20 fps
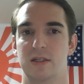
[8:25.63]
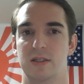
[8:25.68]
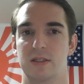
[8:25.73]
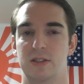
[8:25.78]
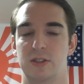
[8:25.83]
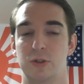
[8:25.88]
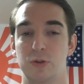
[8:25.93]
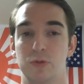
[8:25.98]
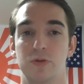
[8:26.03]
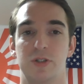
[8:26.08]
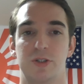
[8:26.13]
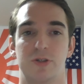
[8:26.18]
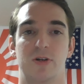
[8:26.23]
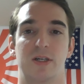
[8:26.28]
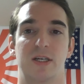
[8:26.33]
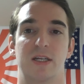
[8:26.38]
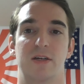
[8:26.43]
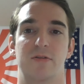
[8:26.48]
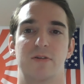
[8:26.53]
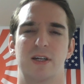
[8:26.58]
too
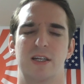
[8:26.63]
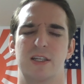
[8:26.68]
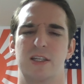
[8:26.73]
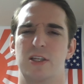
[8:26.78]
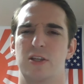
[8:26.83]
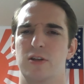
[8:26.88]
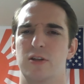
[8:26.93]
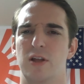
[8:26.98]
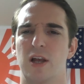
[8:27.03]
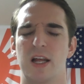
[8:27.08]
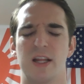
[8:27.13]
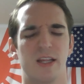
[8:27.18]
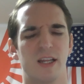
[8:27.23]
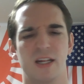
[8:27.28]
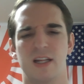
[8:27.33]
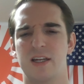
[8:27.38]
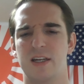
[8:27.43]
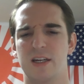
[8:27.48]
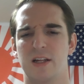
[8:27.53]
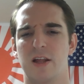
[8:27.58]
strong-headed, right?
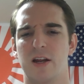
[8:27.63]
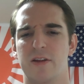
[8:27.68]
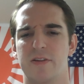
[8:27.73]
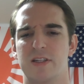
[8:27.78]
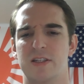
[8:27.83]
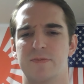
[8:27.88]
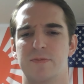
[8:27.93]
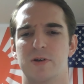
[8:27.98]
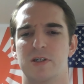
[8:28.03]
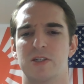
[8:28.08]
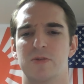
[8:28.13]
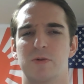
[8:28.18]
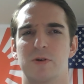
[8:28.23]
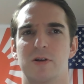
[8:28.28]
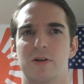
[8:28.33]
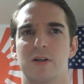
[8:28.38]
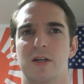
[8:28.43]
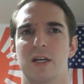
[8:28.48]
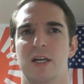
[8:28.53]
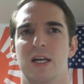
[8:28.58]
In a lot of these books
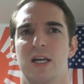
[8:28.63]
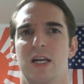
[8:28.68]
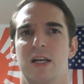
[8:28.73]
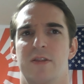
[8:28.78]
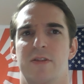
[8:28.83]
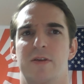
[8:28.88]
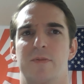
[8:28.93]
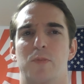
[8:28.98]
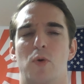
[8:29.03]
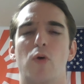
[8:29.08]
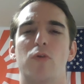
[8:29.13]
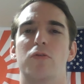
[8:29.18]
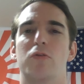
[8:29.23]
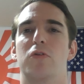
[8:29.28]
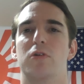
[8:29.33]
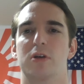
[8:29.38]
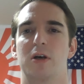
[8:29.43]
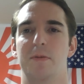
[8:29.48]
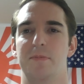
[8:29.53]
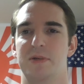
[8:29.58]
where the moral
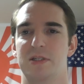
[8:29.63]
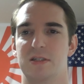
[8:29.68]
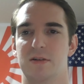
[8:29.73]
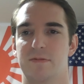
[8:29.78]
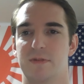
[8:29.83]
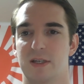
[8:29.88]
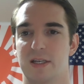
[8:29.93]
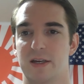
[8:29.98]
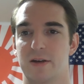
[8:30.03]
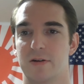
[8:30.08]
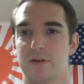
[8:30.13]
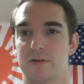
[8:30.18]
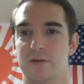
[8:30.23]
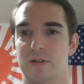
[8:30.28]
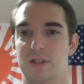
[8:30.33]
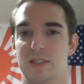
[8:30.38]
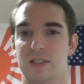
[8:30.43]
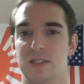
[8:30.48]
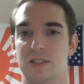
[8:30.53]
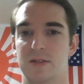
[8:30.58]
compass of the character
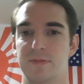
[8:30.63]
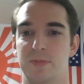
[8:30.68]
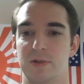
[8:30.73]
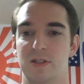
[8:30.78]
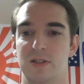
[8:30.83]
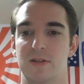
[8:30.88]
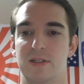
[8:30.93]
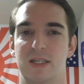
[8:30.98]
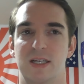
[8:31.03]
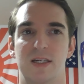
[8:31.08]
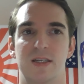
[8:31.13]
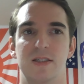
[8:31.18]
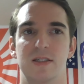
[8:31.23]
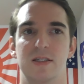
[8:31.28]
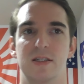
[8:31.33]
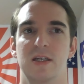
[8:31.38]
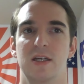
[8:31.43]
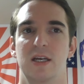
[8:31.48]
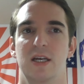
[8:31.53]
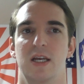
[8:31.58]
is put to the test,
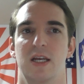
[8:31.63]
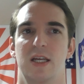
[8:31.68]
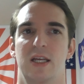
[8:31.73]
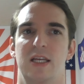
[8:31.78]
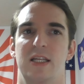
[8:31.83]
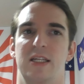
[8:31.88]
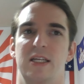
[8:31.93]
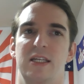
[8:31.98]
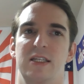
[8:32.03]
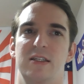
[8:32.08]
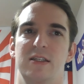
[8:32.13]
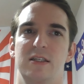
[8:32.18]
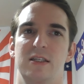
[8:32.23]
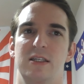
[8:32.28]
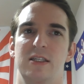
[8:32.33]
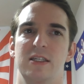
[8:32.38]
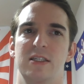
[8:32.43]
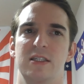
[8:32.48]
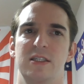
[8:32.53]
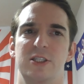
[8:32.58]
he
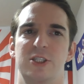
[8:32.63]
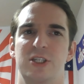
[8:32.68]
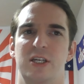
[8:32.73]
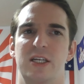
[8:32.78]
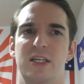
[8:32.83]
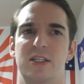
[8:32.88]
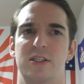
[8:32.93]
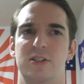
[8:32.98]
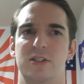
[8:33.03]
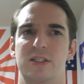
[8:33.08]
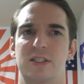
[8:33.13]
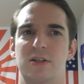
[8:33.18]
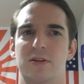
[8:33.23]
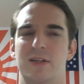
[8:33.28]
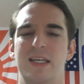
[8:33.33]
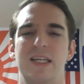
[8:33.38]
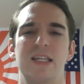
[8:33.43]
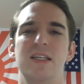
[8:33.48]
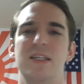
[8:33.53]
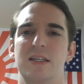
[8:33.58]
doesn't change until the
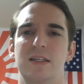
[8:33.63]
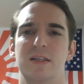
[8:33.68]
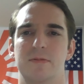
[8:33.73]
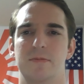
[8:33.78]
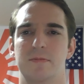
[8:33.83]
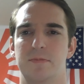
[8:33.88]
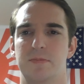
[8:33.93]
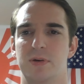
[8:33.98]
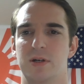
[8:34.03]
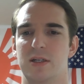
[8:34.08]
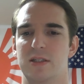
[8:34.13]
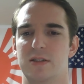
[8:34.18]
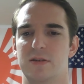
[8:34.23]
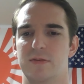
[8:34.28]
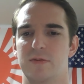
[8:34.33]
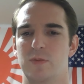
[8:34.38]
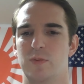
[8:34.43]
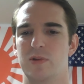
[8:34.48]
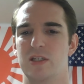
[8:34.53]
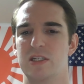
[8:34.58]
ending. But
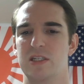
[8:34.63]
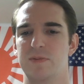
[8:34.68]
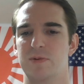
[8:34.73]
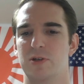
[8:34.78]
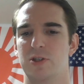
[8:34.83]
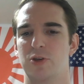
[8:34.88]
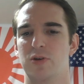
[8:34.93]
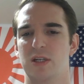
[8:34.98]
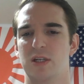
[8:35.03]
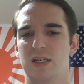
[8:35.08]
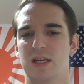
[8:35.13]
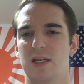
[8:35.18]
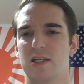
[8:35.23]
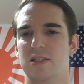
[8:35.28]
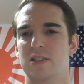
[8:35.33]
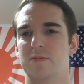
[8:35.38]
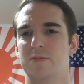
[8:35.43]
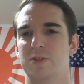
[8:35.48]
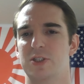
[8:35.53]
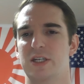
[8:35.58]
with this book, you can kind of
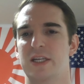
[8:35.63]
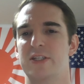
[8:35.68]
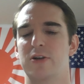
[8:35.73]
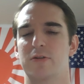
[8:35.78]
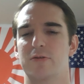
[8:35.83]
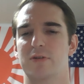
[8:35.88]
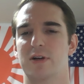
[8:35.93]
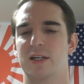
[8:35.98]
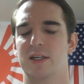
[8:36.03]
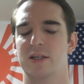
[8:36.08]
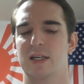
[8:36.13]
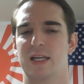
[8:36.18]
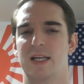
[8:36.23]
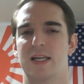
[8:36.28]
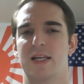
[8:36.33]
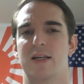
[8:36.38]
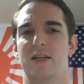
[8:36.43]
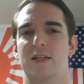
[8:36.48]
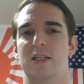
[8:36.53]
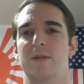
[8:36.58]
see him change already
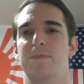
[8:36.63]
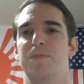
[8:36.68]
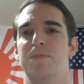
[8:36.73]
and